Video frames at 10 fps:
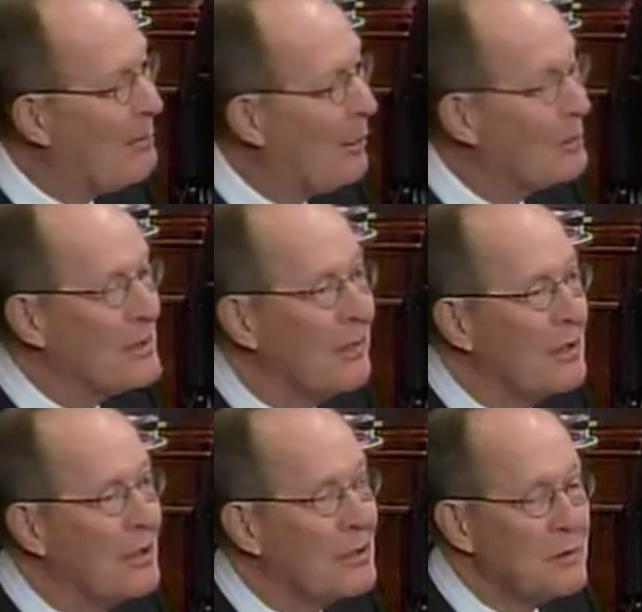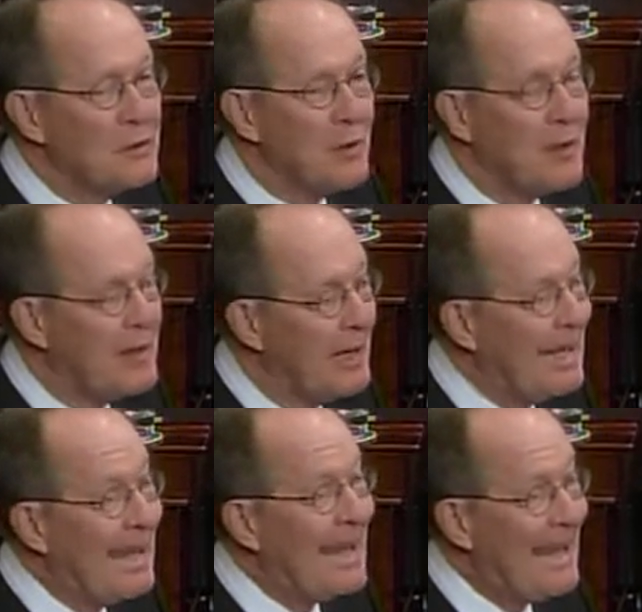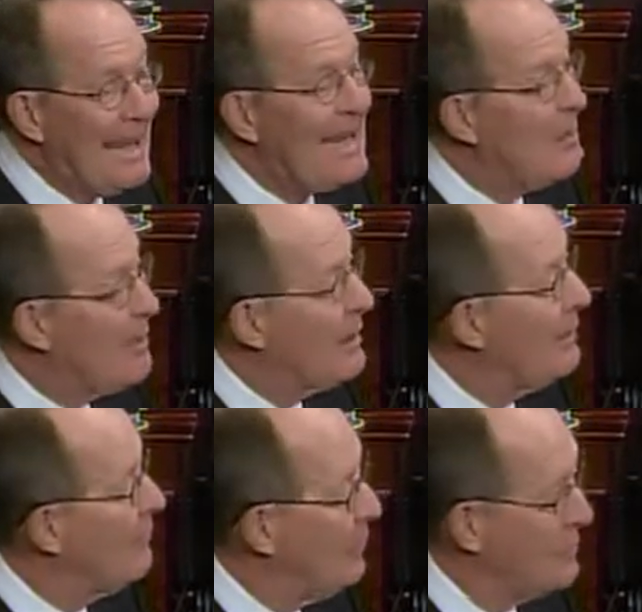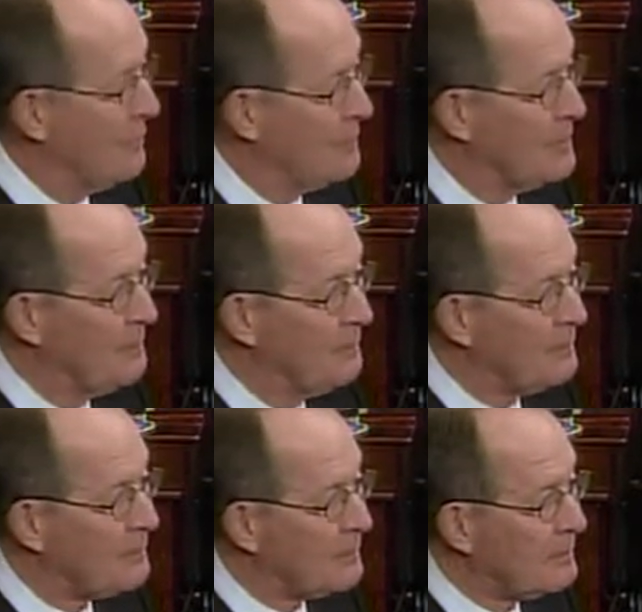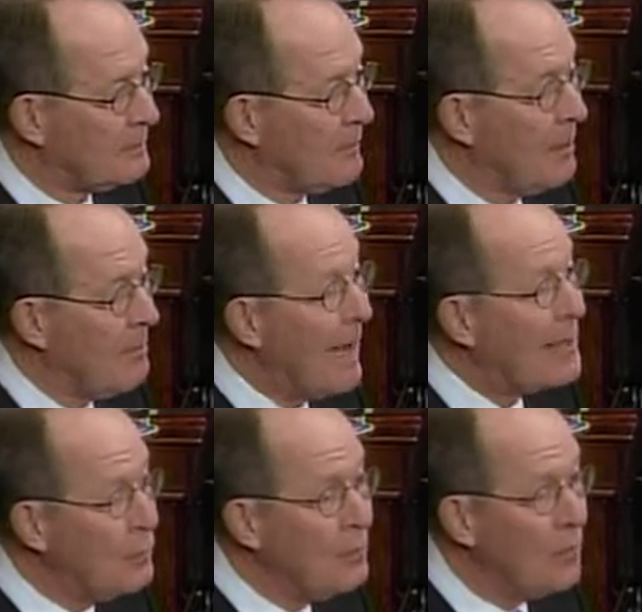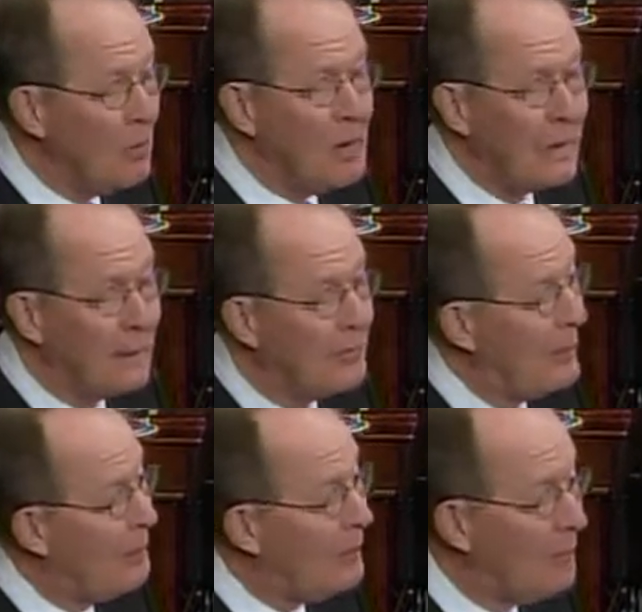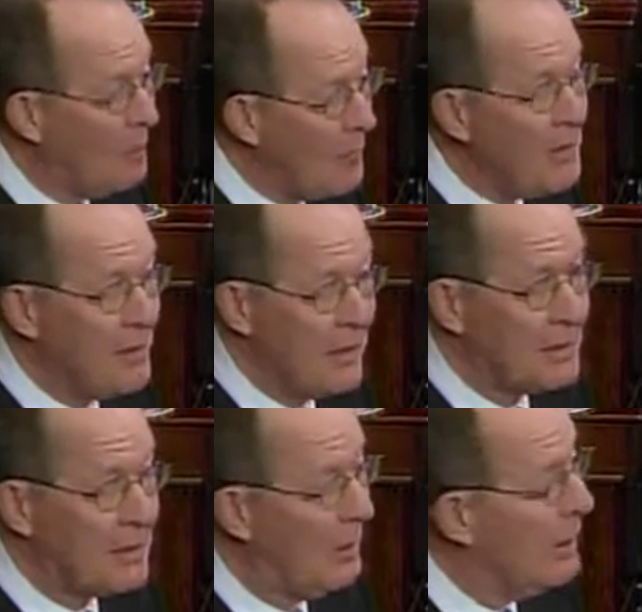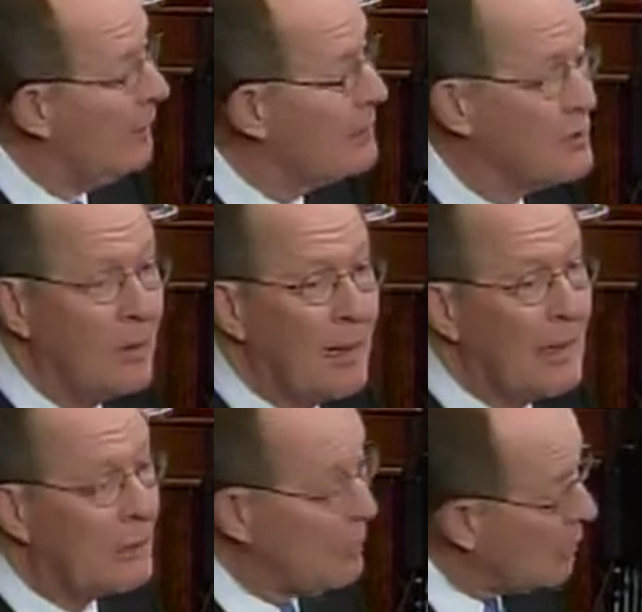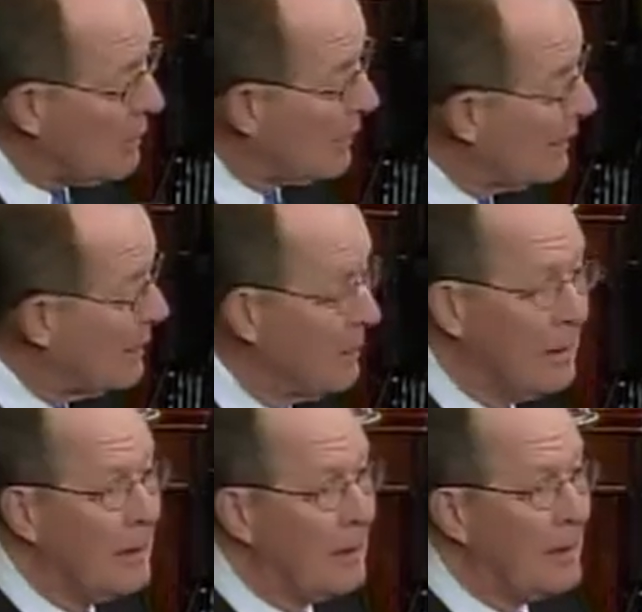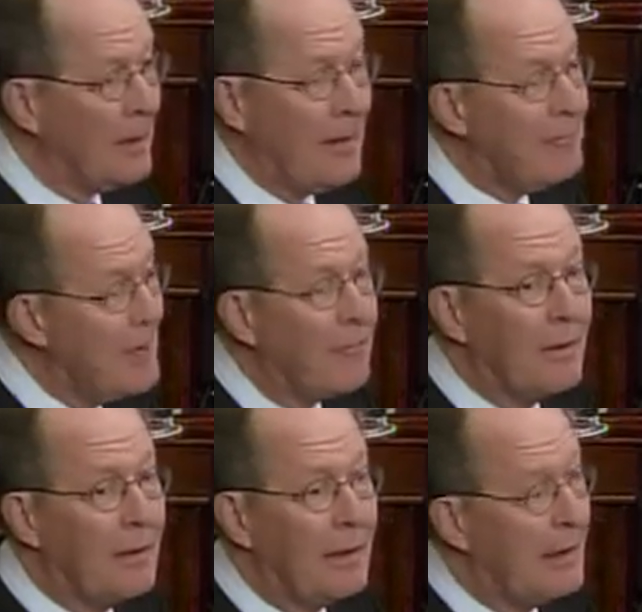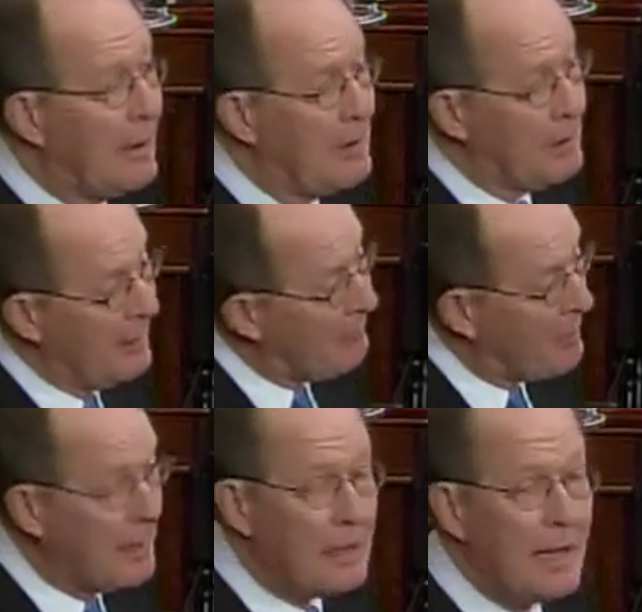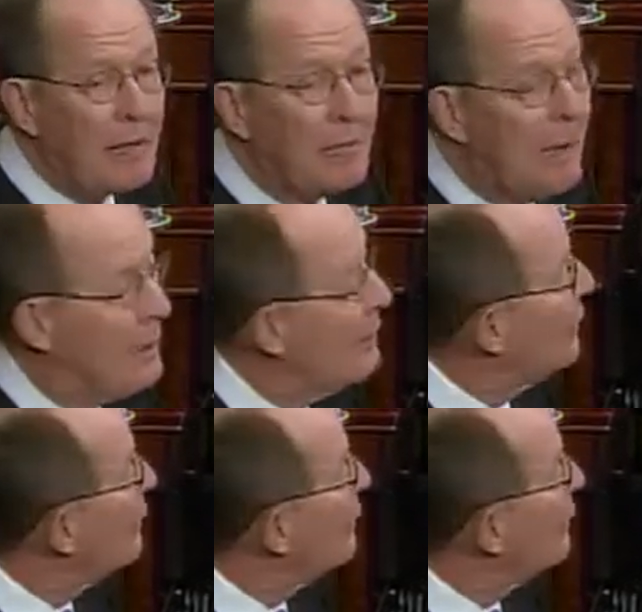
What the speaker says: polls of the country showing that independent voters by 2 to 1 say we don't want this. And all of us know anecdotally, I've been in and out of politics